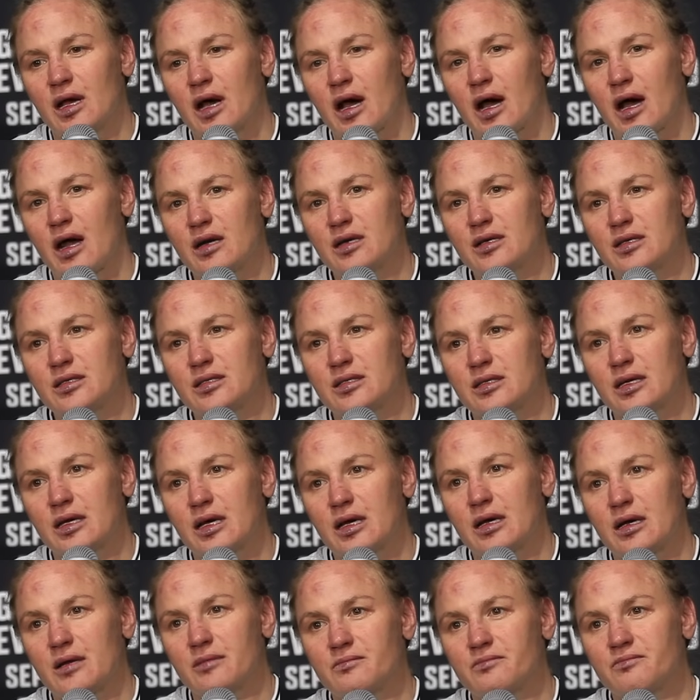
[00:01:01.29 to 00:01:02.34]
hard.
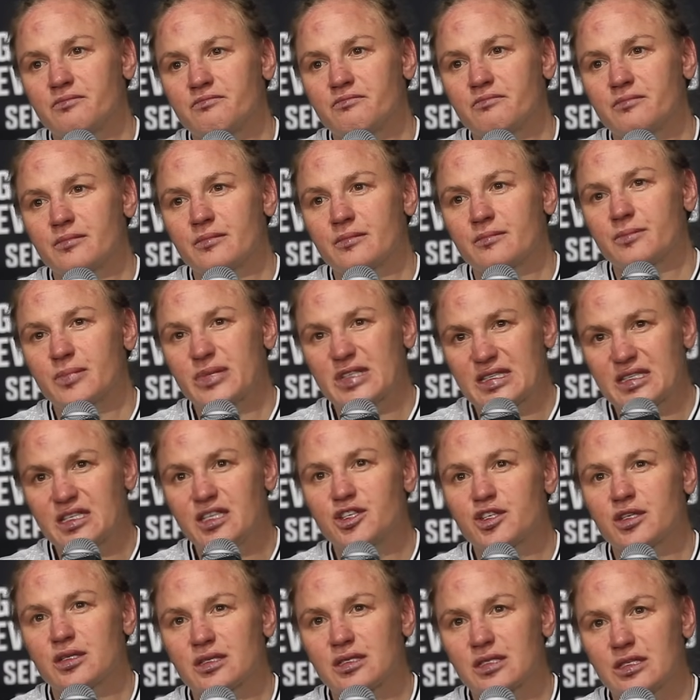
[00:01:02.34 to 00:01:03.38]

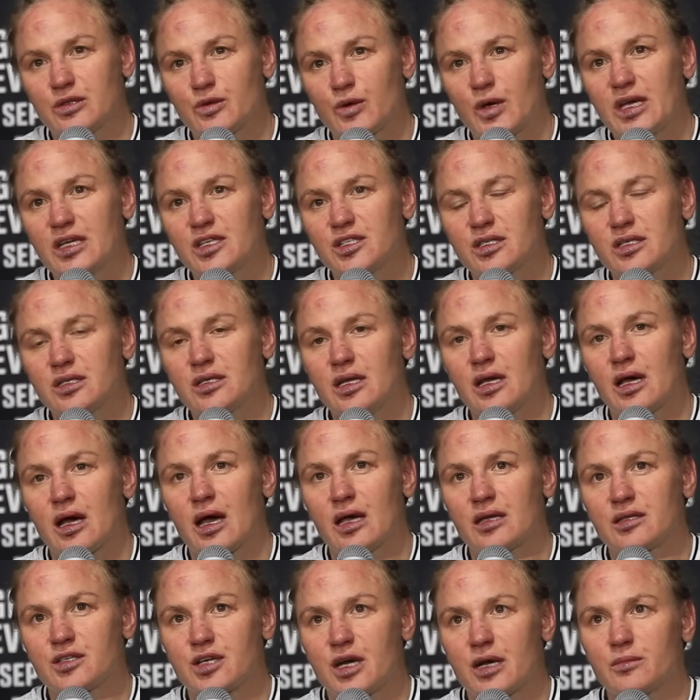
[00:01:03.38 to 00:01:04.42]
Position situation,
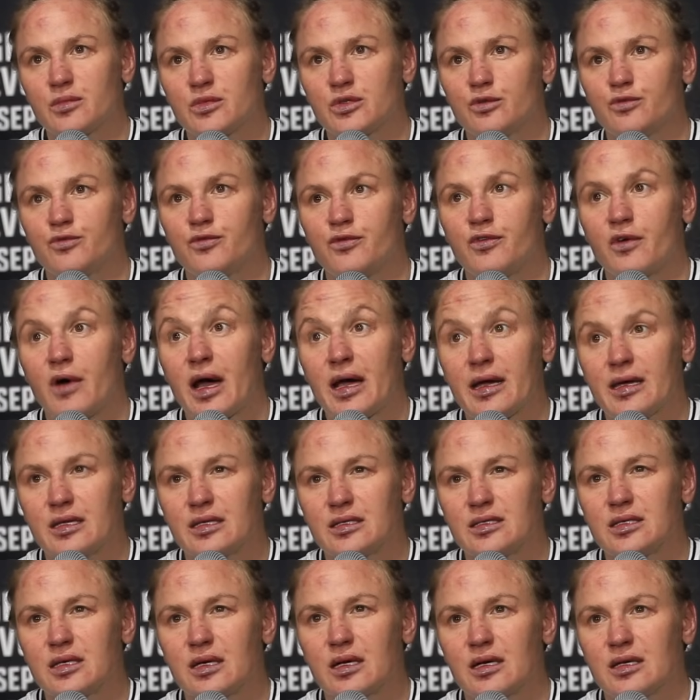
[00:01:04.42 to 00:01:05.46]
I try to
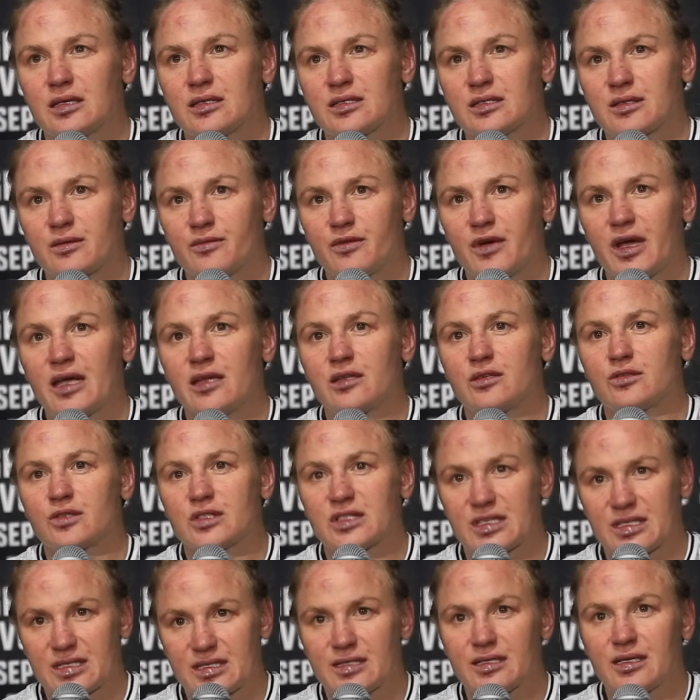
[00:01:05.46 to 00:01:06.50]
find the way to
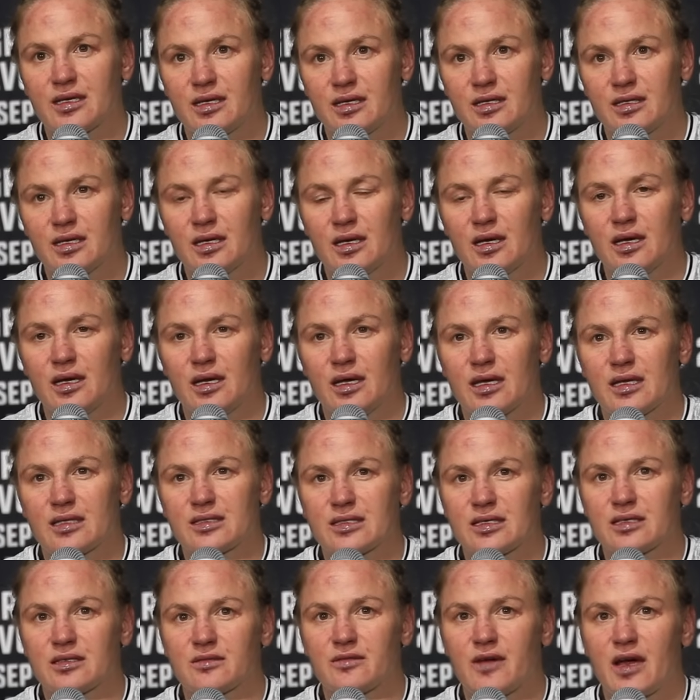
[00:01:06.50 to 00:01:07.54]
succeed. And
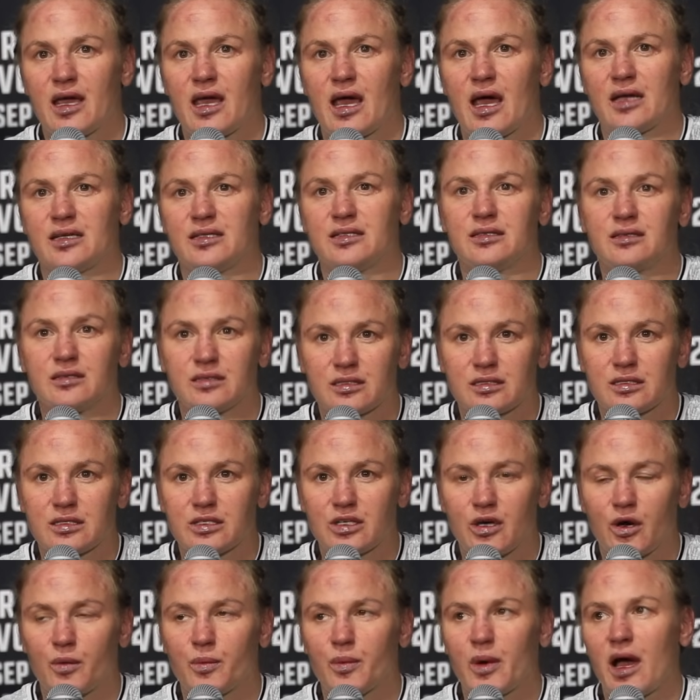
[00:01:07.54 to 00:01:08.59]
that's why I didn't
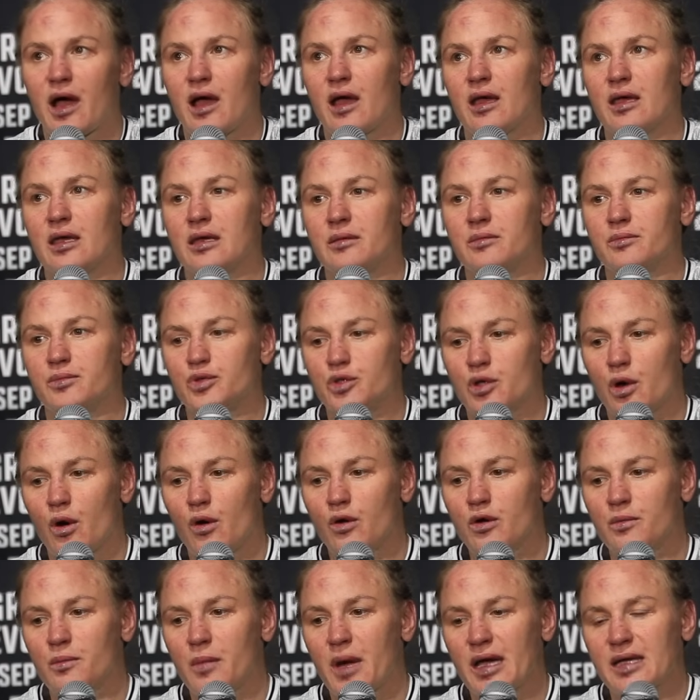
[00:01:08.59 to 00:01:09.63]
stop. I
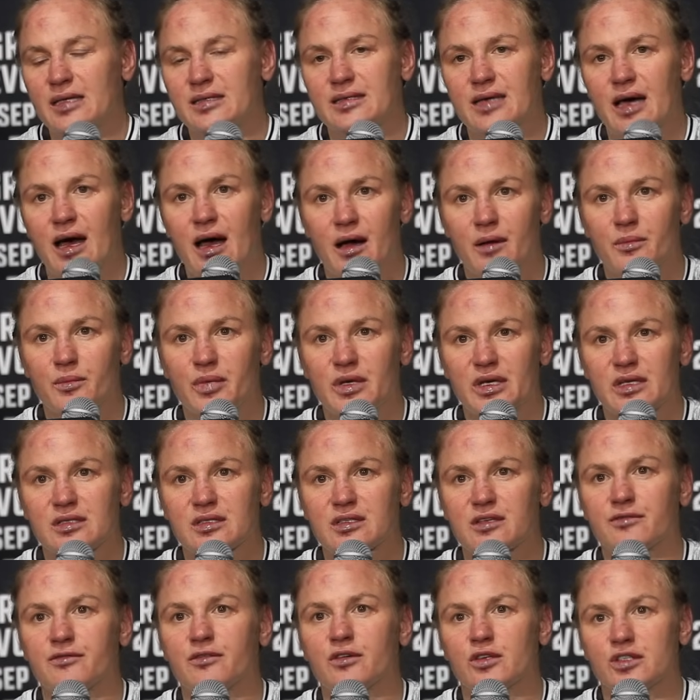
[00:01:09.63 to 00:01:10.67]
broke my thumb in
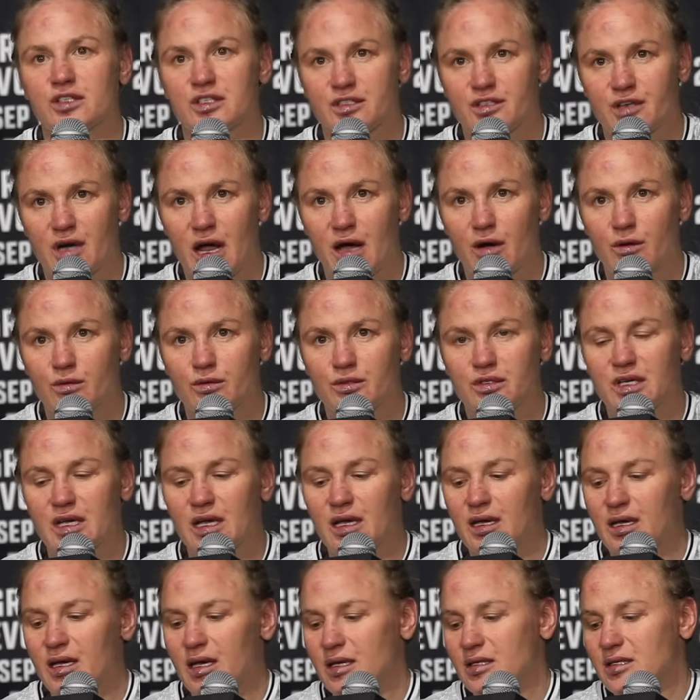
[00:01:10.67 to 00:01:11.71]
the first round
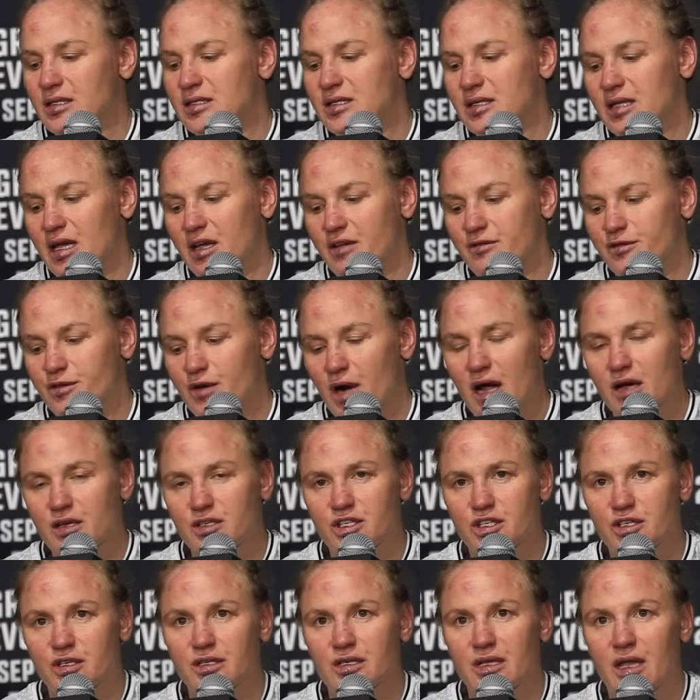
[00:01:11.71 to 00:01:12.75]
and it's like
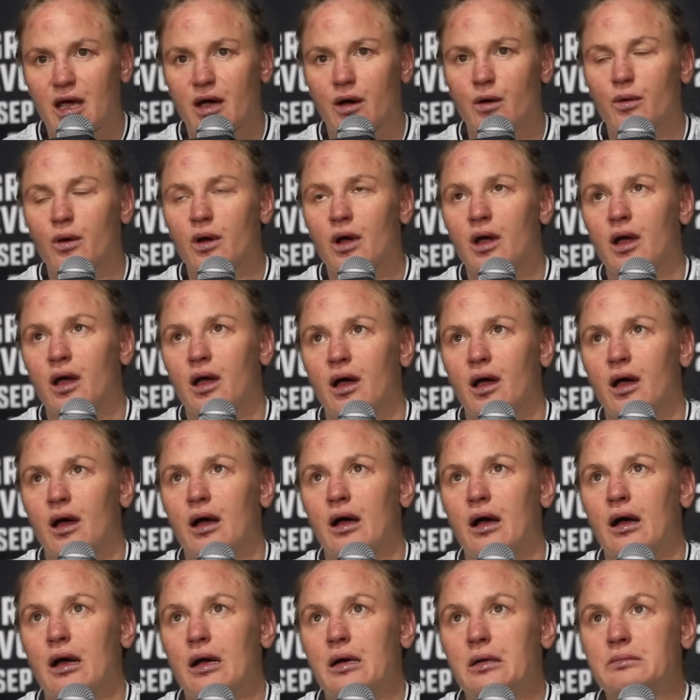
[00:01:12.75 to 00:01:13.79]
fractured now.
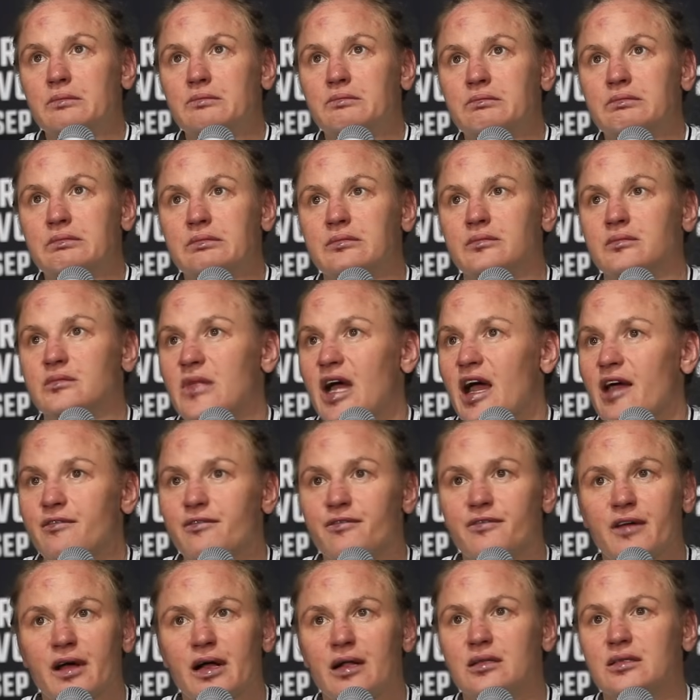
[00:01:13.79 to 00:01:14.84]
I
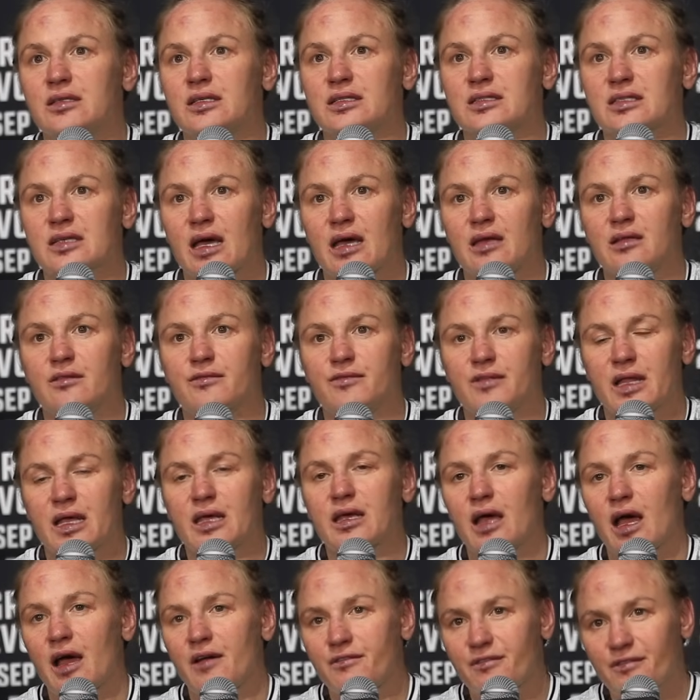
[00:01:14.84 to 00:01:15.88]
felt it's kind of
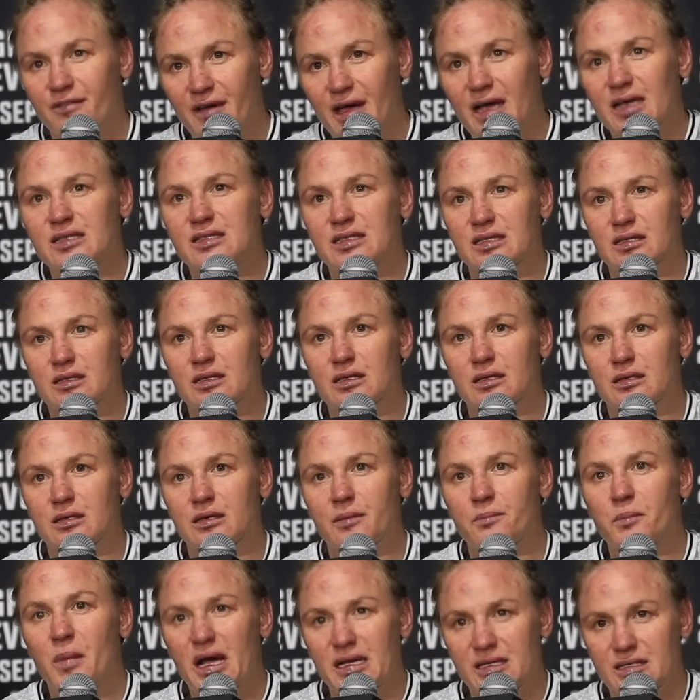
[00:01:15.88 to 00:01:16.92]
like affecting
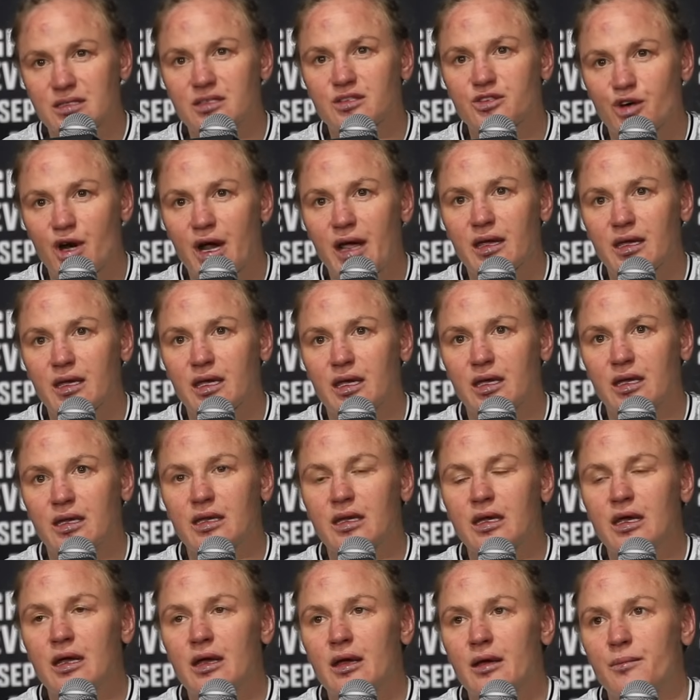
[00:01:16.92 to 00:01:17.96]
my
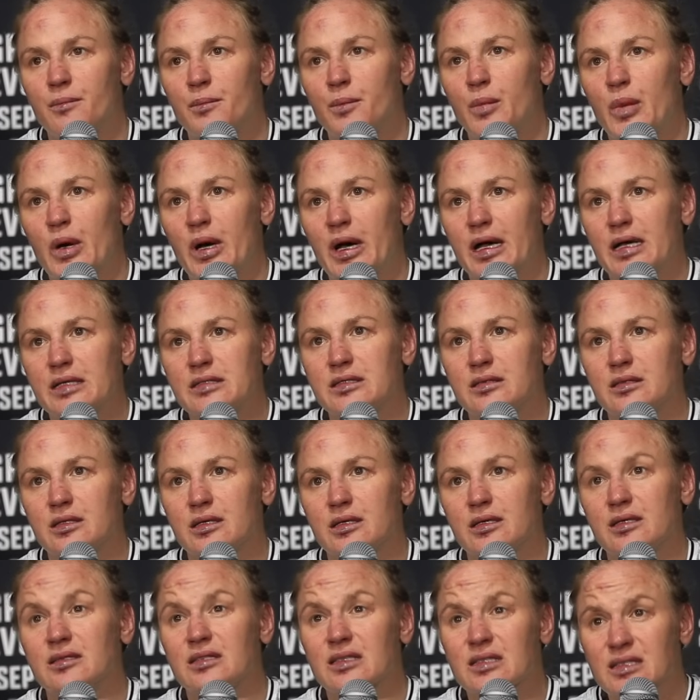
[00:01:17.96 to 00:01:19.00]
striking, but
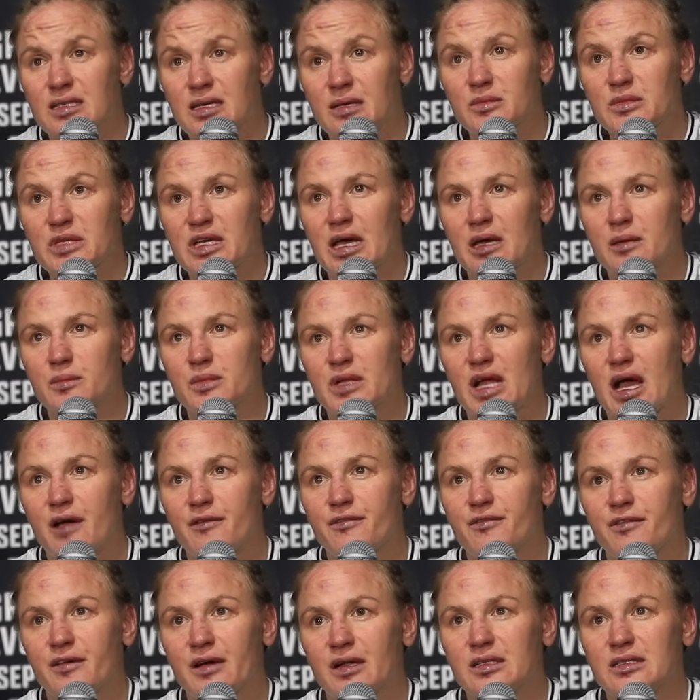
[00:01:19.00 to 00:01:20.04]
in the same time, I
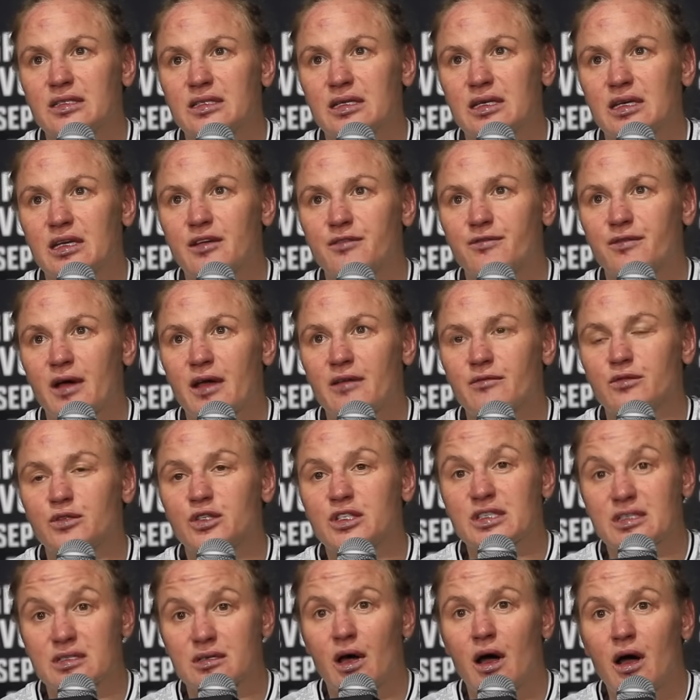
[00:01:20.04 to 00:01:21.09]
felt if I would
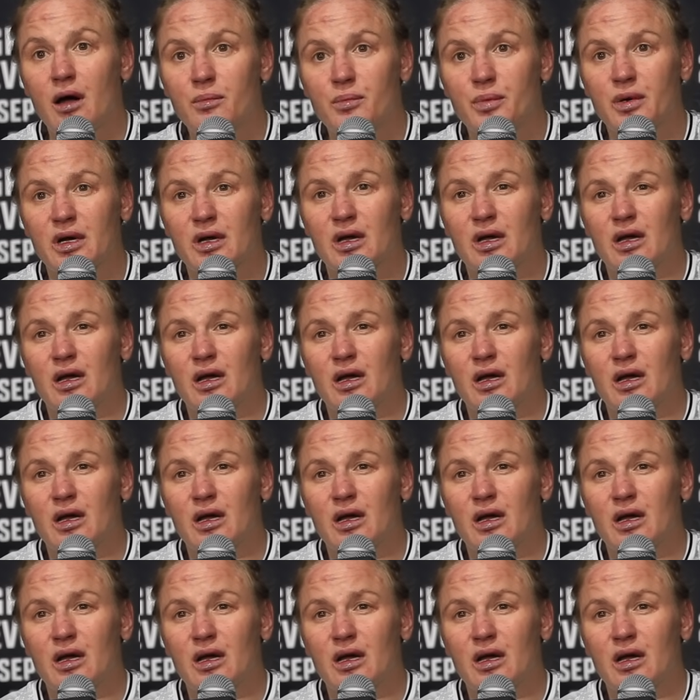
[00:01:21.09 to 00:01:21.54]
stop,